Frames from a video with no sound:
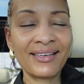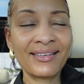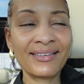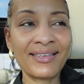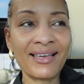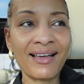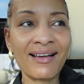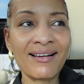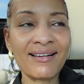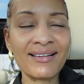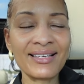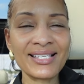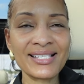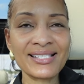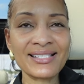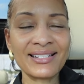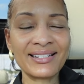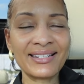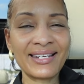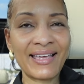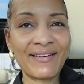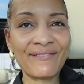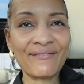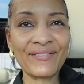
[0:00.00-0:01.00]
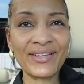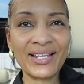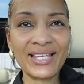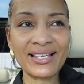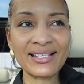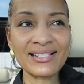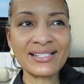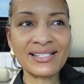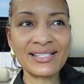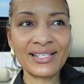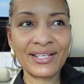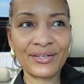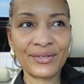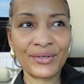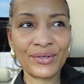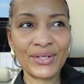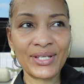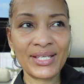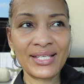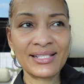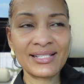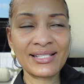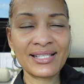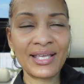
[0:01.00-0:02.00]
Y'all, it's a Netflix
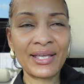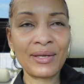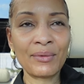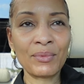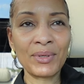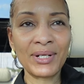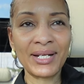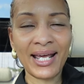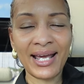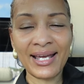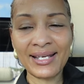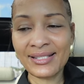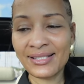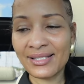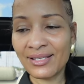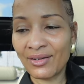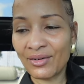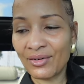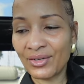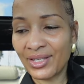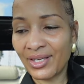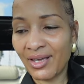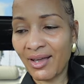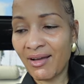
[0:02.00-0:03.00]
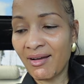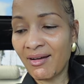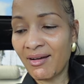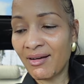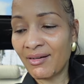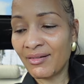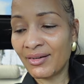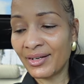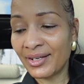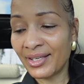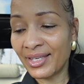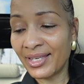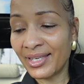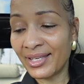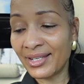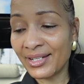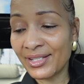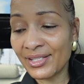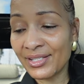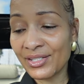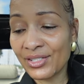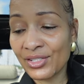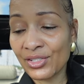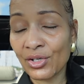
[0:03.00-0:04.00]
series. And when I tell y'all, it
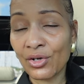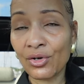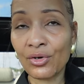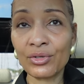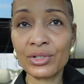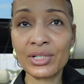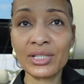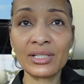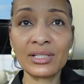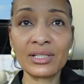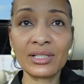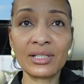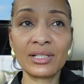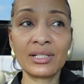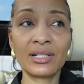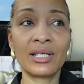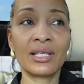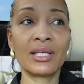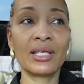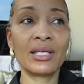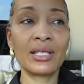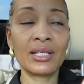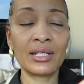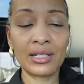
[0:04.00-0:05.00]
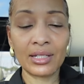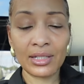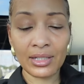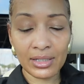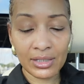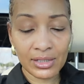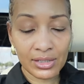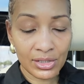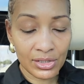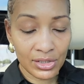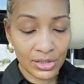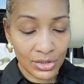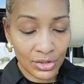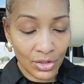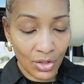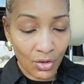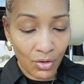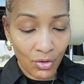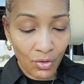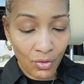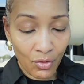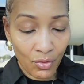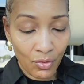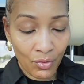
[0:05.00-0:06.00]
is so good. It is
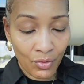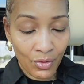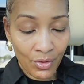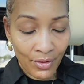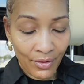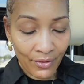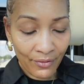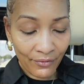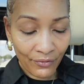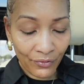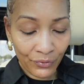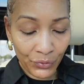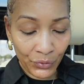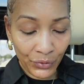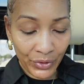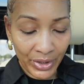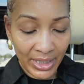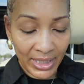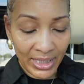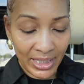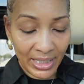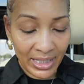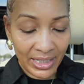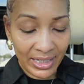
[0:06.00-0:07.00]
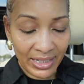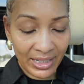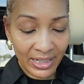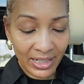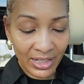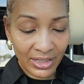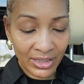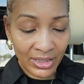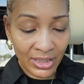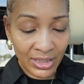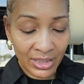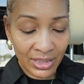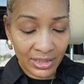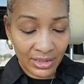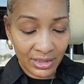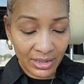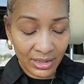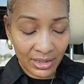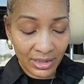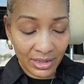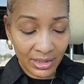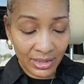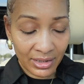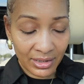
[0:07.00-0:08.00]
so freaking
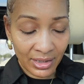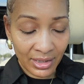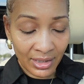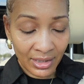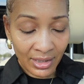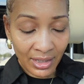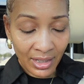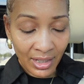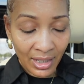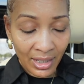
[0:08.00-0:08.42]
good.